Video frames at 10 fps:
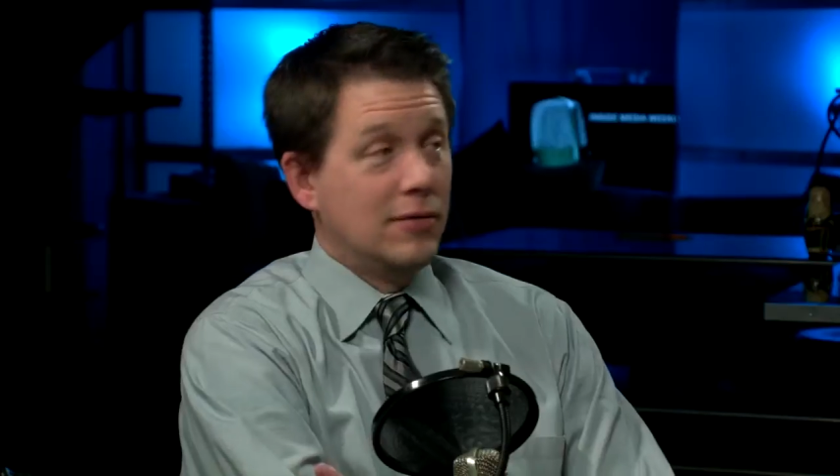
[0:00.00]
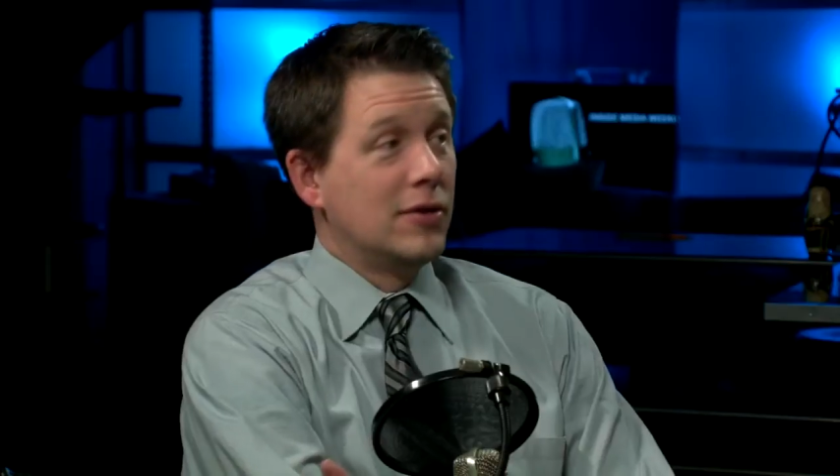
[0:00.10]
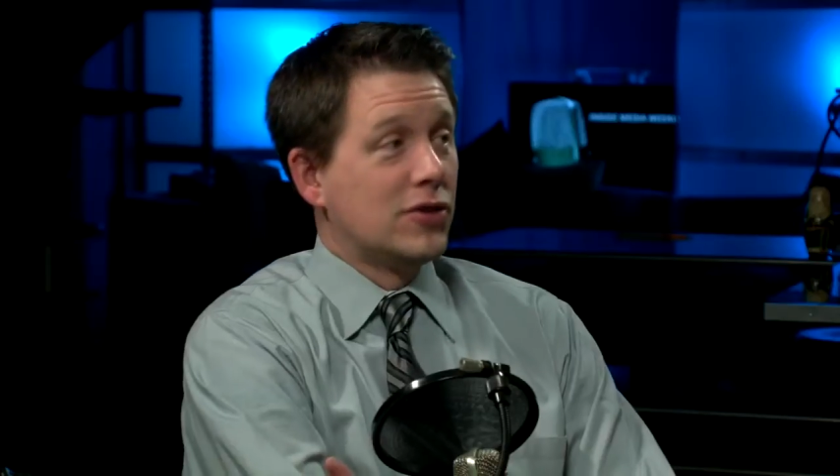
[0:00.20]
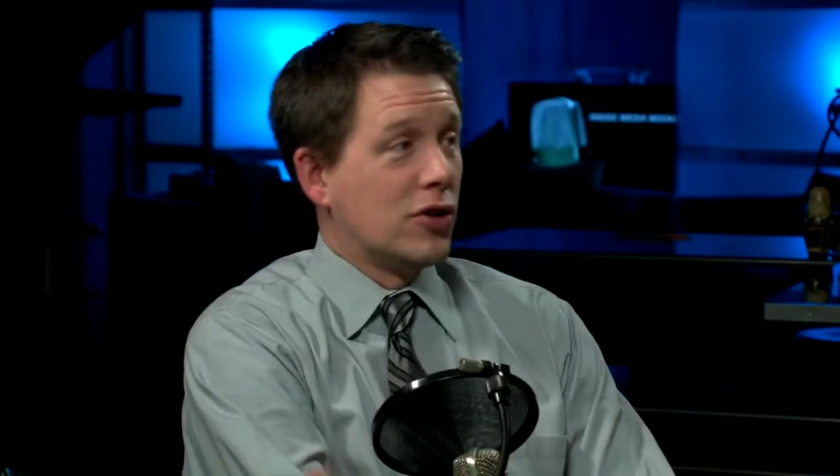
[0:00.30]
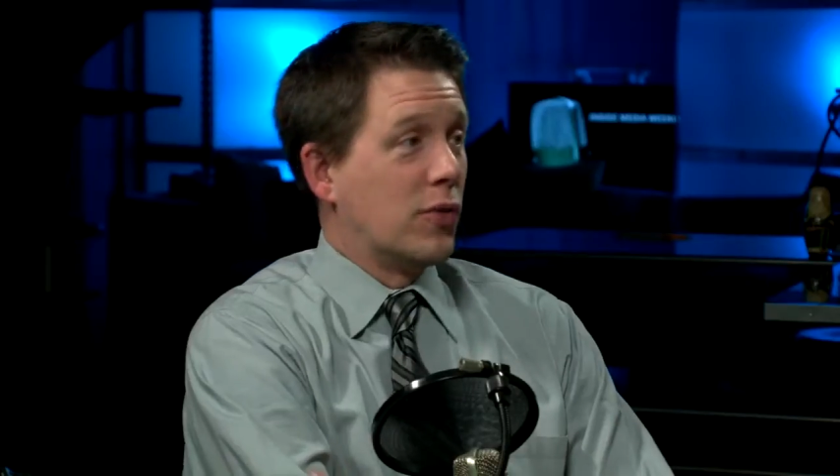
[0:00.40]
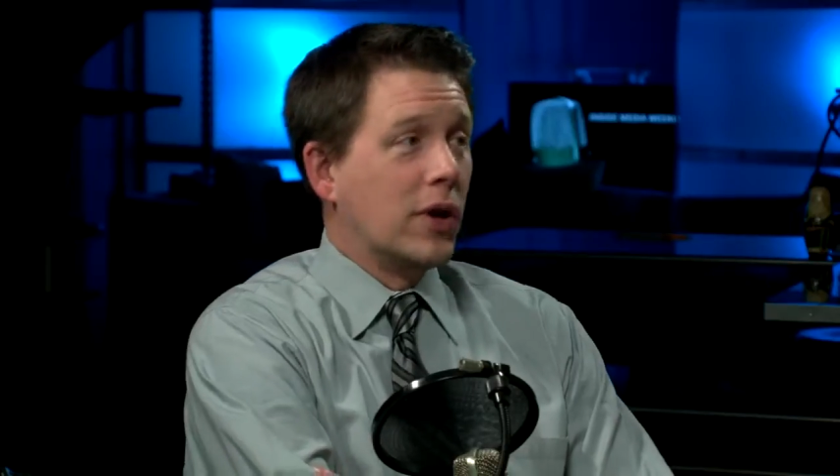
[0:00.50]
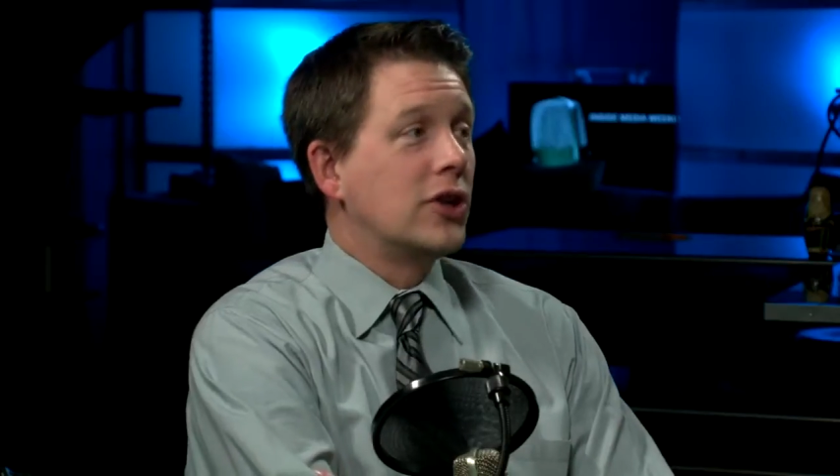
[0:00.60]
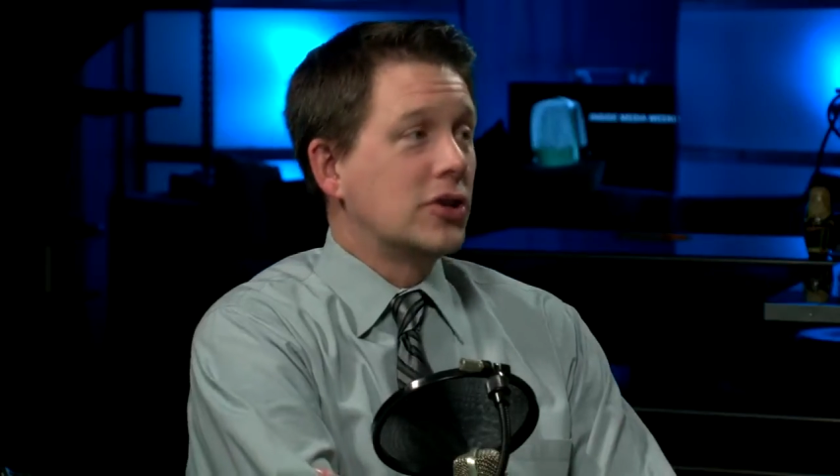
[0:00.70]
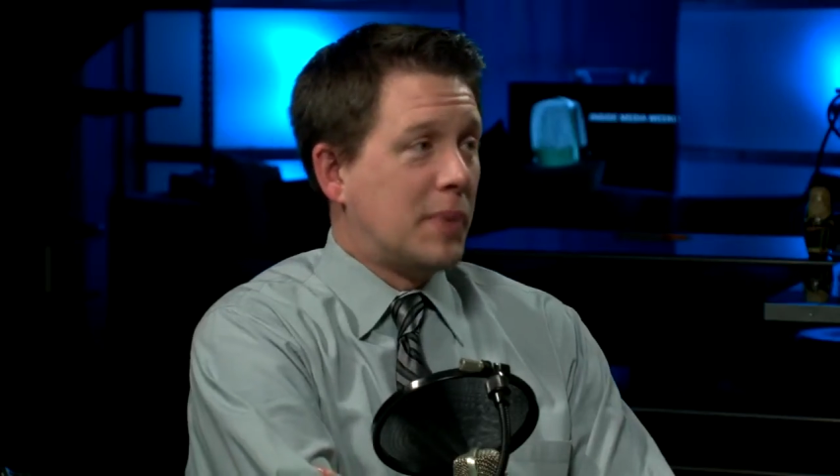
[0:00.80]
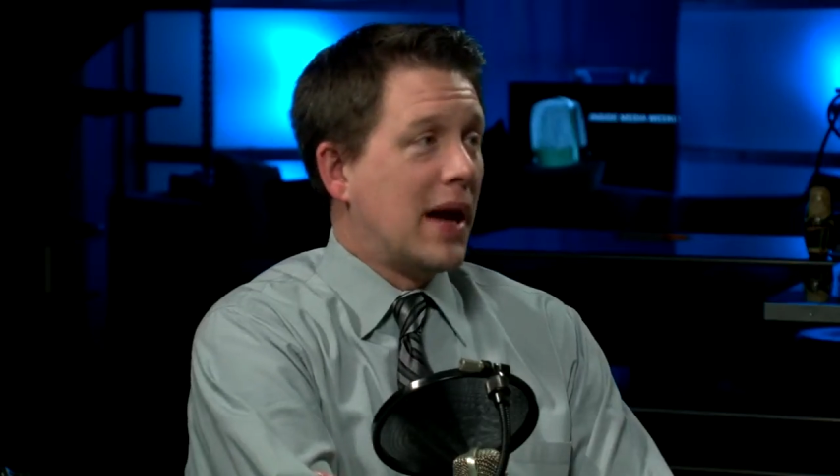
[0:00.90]
So you're really
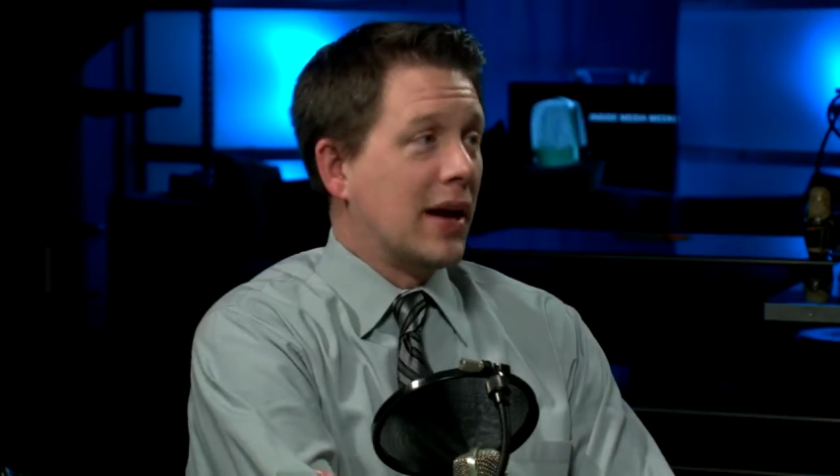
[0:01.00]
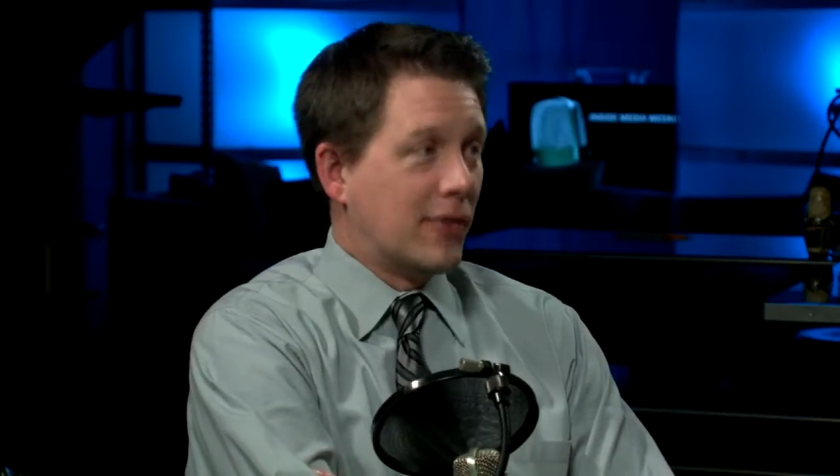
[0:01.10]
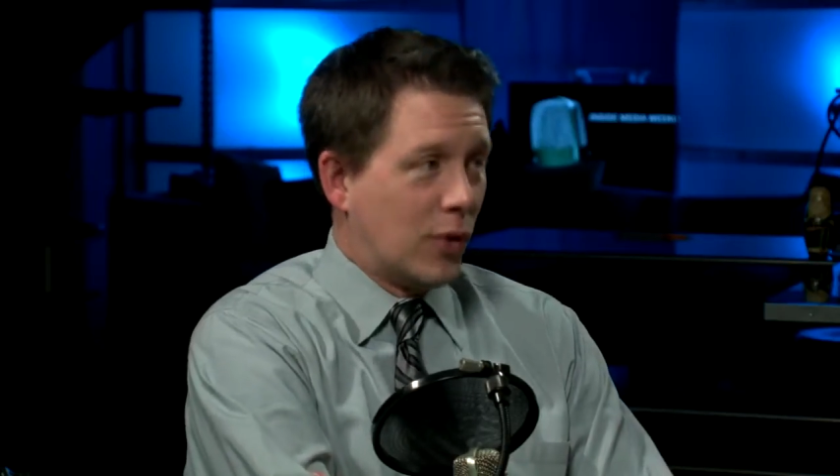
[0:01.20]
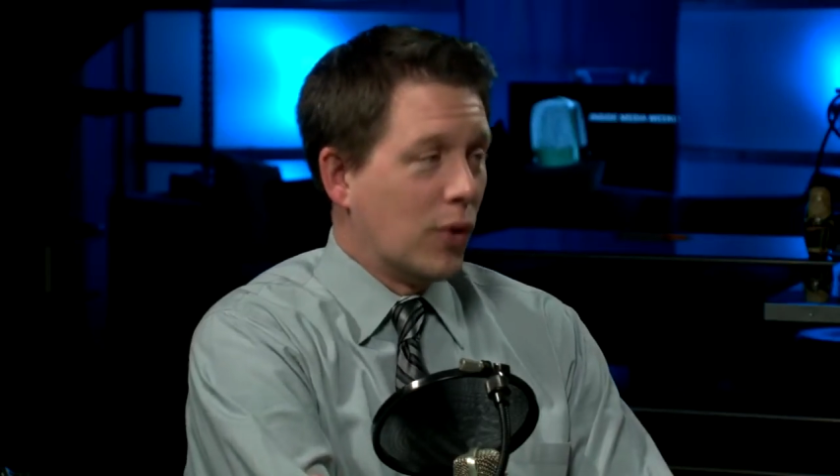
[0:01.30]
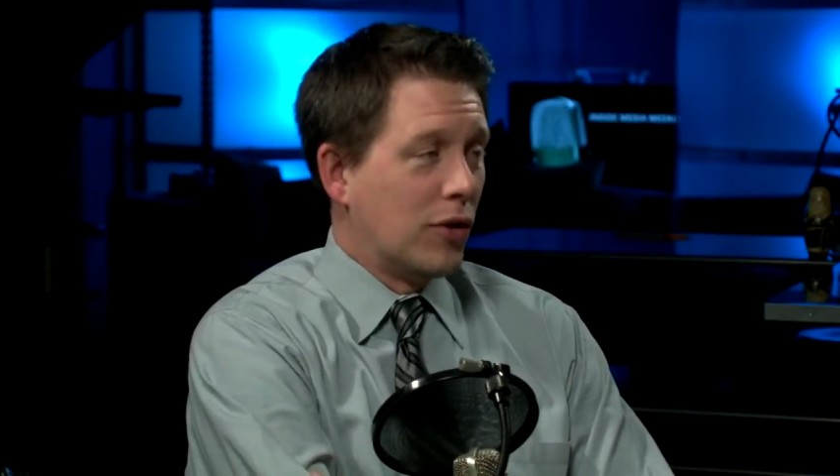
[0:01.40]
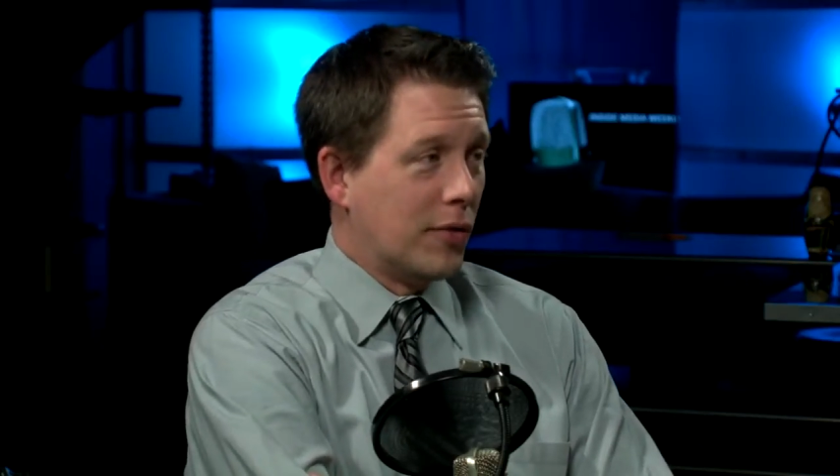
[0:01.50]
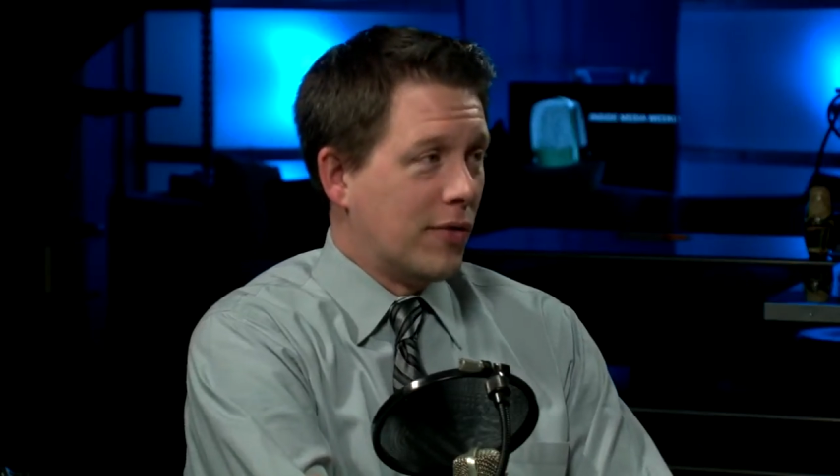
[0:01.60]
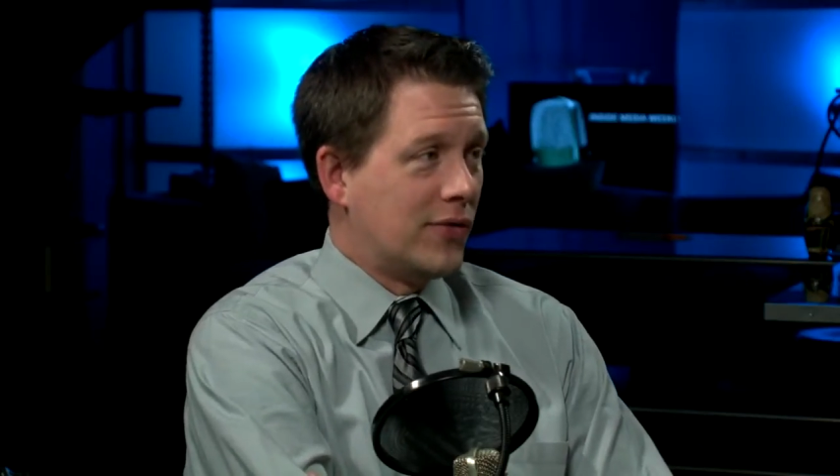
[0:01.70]
just paying for the